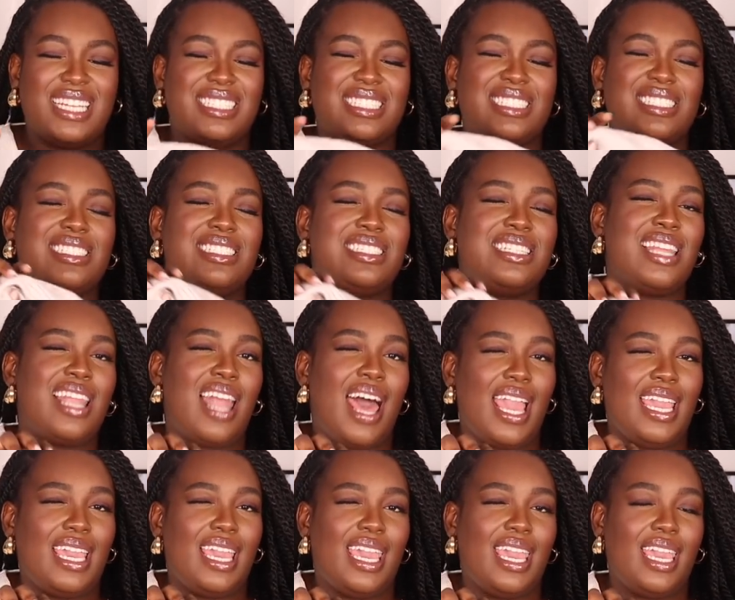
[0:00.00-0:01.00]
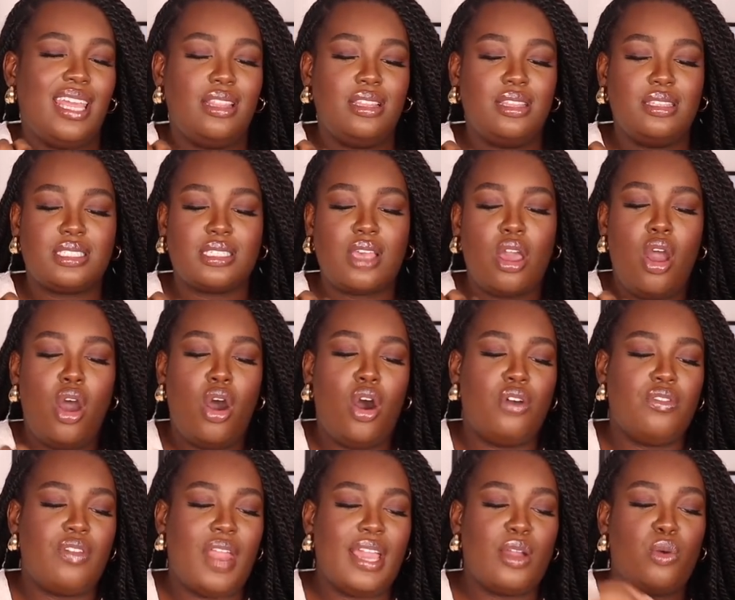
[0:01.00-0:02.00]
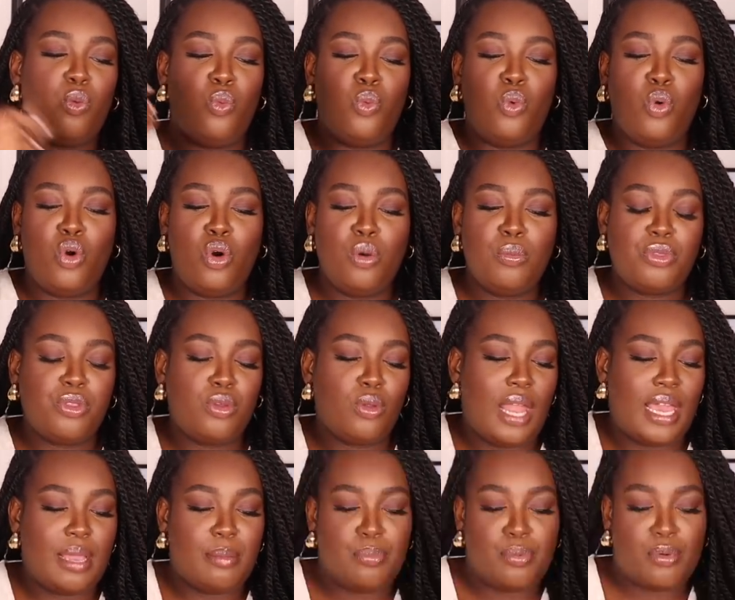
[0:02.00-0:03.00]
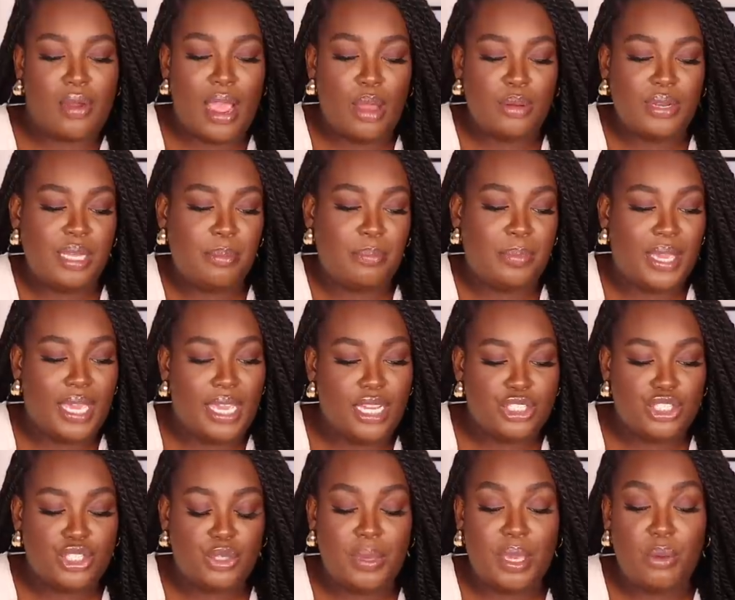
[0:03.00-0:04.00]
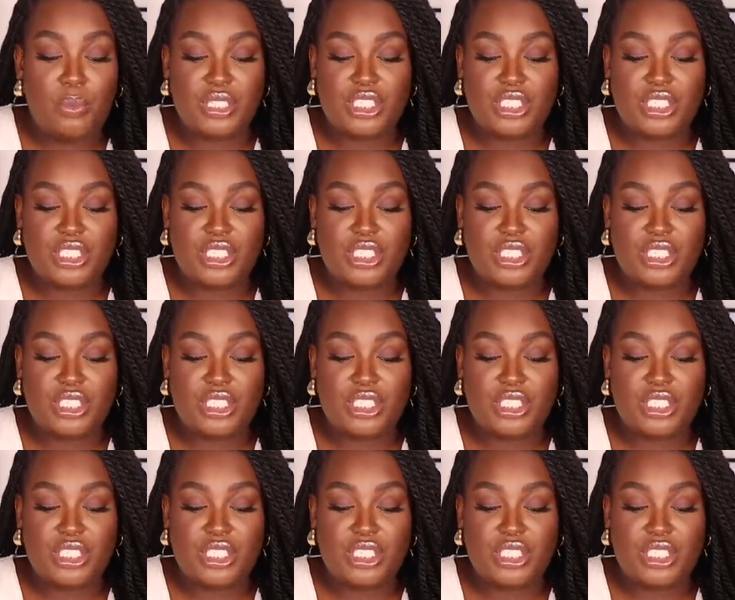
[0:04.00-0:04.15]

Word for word: a slight hint of like warmth or like browny pink to it,